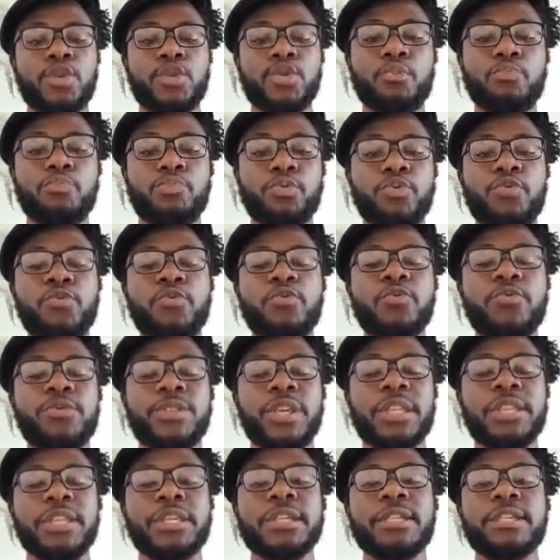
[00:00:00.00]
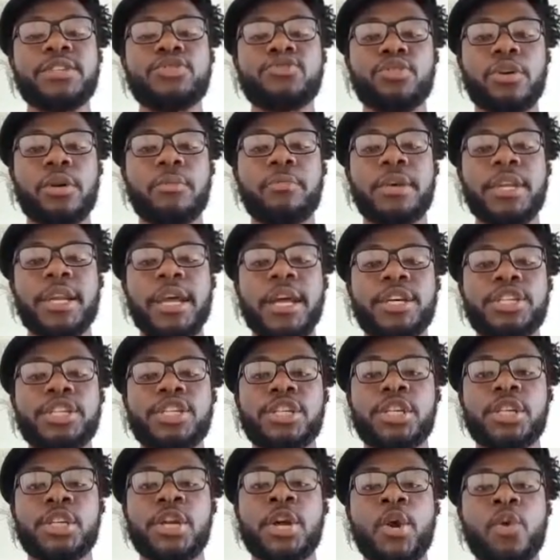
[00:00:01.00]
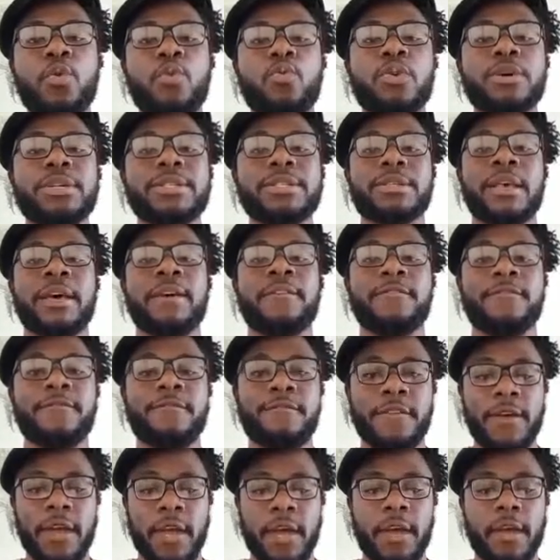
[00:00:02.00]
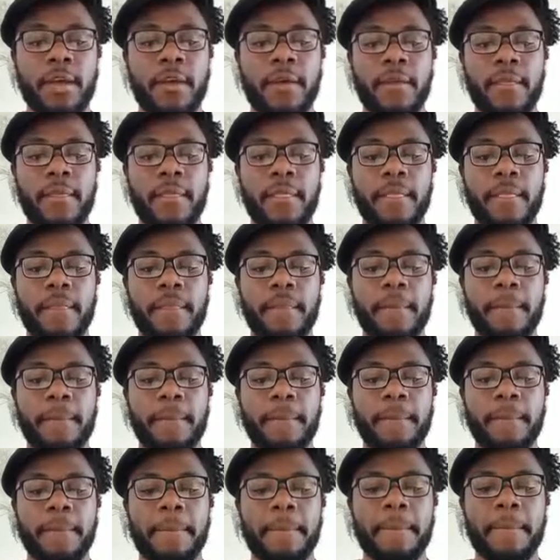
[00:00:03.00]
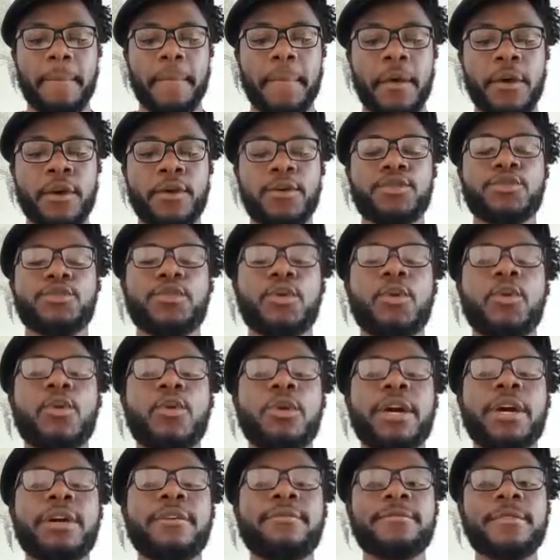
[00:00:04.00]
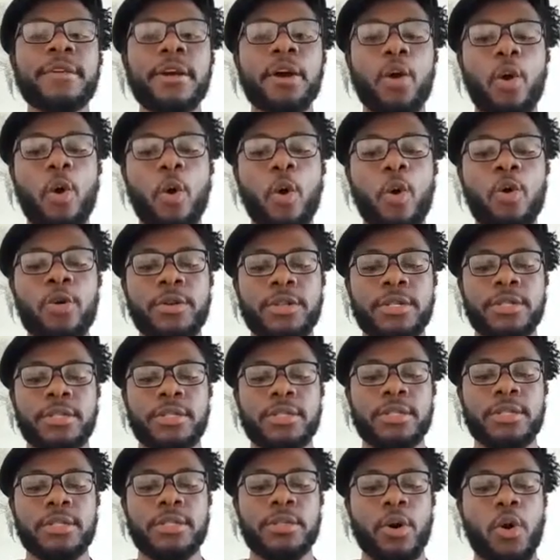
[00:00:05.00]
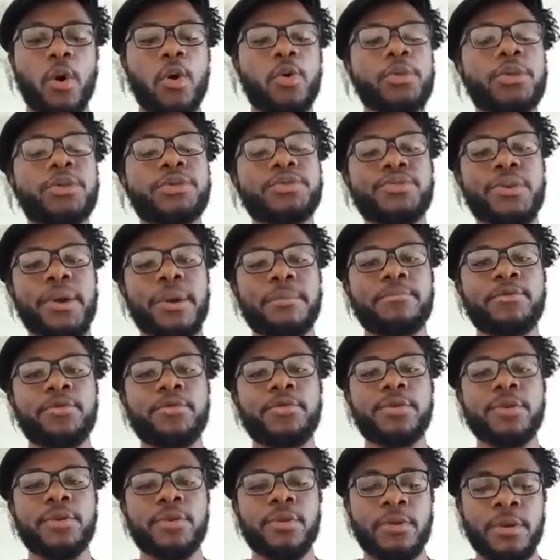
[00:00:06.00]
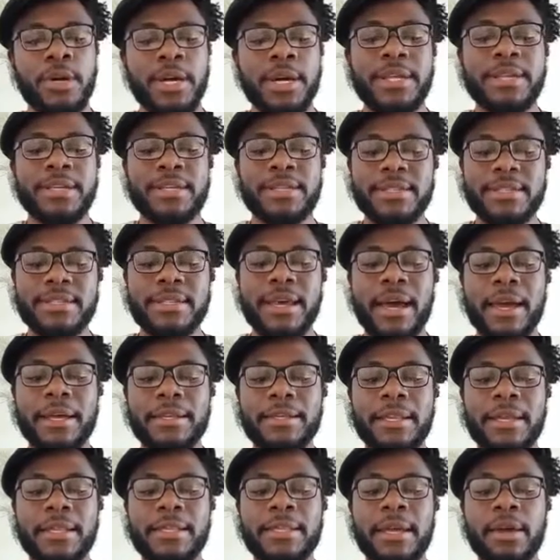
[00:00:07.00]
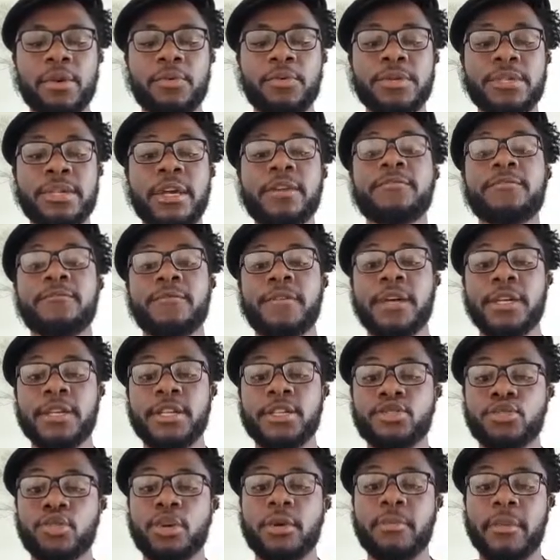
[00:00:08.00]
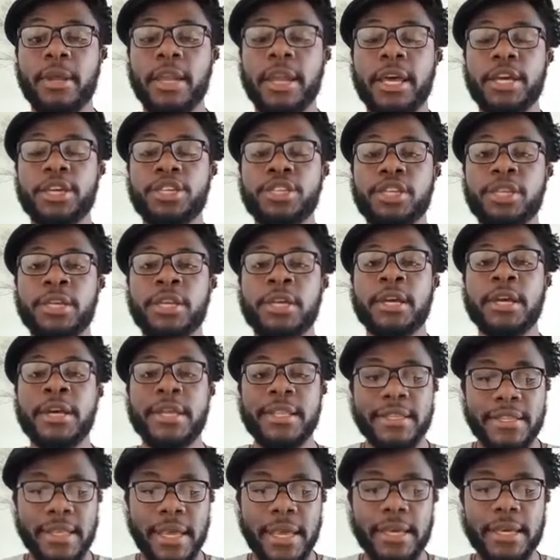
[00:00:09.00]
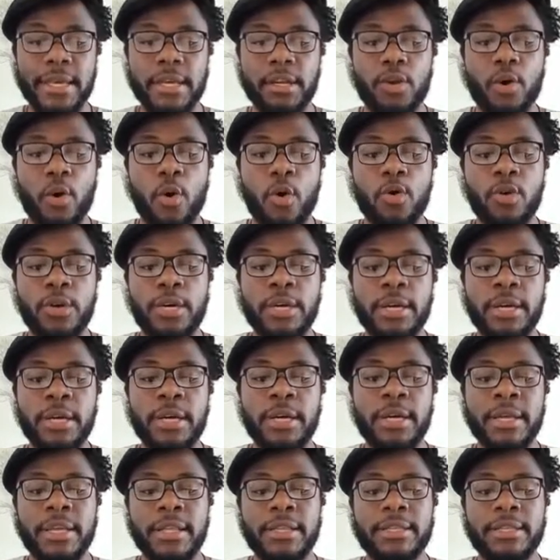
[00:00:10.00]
to prove that the discrimination was fair. So if the court or the tribunal decide that there was unfair discrimination, they can order